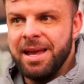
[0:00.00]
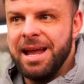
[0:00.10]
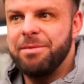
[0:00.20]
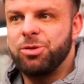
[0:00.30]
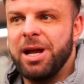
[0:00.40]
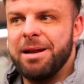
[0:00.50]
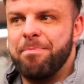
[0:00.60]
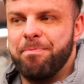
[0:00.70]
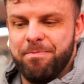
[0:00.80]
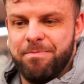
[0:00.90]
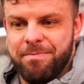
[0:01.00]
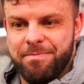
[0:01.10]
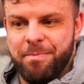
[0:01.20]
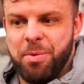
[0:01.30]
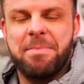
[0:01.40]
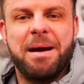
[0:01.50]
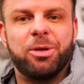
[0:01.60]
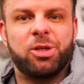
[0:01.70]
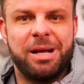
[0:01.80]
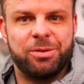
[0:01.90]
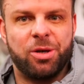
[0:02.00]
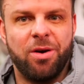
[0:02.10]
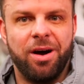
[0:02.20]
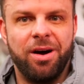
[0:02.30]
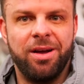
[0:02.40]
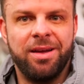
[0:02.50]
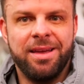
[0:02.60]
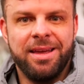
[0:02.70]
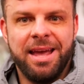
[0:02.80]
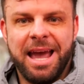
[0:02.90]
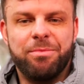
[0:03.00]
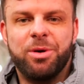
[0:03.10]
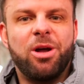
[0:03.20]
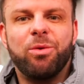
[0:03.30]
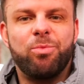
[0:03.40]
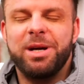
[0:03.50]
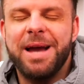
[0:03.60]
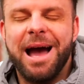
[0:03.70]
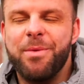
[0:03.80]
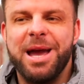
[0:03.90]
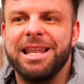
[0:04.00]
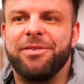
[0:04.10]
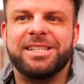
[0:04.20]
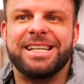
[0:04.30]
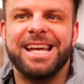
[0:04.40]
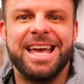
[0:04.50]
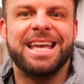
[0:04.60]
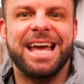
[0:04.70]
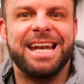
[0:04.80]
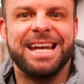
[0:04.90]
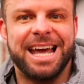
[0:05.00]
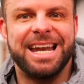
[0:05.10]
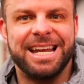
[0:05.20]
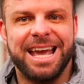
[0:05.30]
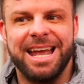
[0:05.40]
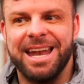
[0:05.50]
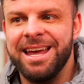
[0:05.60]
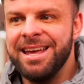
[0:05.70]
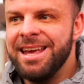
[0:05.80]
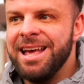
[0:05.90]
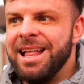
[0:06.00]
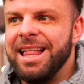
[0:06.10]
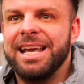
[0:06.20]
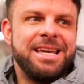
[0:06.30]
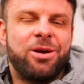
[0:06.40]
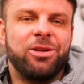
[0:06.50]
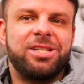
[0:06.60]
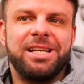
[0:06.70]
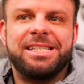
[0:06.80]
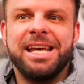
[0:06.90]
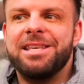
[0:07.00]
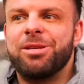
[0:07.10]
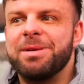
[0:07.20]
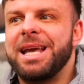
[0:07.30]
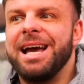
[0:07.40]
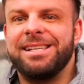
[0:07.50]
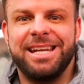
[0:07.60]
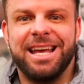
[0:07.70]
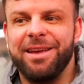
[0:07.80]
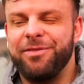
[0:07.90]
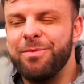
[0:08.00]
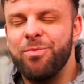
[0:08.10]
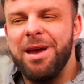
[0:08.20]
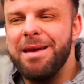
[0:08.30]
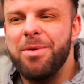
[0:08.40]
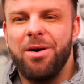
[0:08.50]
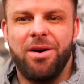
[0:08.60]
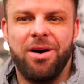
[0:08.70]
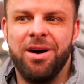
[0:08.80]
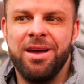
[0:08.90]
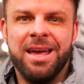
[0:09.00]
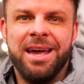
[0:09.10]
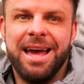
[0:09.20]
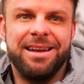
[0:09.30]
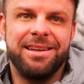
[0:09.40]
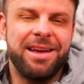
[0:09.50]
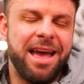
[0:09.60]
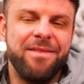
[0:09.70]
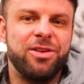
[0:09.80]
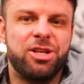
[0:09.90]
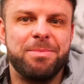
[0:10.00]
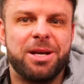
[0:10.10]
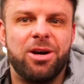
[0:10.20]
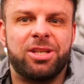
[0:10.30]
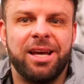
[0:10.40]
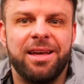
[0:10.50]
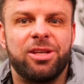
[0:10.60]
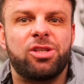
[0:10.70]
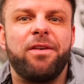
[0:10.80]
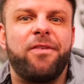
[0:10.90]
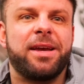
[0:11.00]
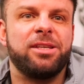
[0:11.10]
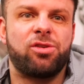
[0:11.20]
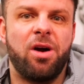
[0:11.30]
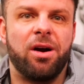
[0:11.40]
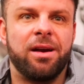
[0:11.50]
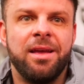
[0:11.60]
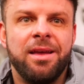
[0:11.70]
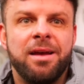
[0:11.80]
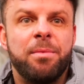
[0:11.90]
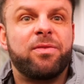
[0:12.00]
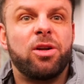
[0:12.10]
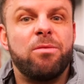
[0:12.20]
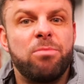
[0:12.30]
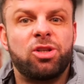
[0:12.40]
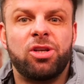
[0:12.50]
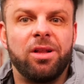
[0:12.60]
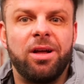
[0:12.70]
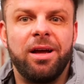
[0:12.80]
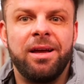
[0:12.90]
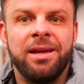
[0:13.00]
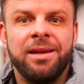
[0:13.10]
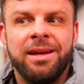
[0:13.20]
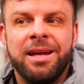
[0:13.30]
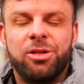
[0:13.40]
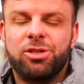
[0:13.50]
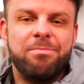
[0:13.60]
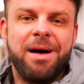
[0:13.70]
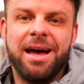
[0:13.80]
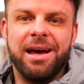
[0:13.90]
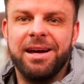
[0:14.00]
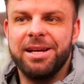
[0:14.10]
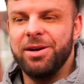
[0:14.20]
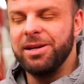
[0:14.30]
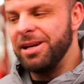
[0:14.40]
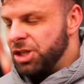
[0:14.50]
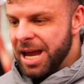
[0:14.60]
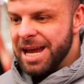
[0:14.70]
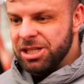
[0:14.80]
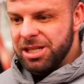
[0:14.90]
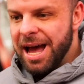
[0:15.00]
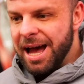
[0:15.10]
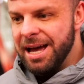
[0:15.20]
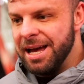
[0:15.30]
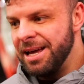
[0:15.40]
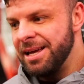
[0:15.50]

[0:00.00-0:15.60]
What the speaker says: and I'm trying to break my muscle down to grow. We aren't weightlifters, I say it again and again and again. Like, you're constantly seeing some of the guys in here lifting way more, and every gym you go to, they're so fucking strong, but they've got no muscle. It doesn't matter, you know, change that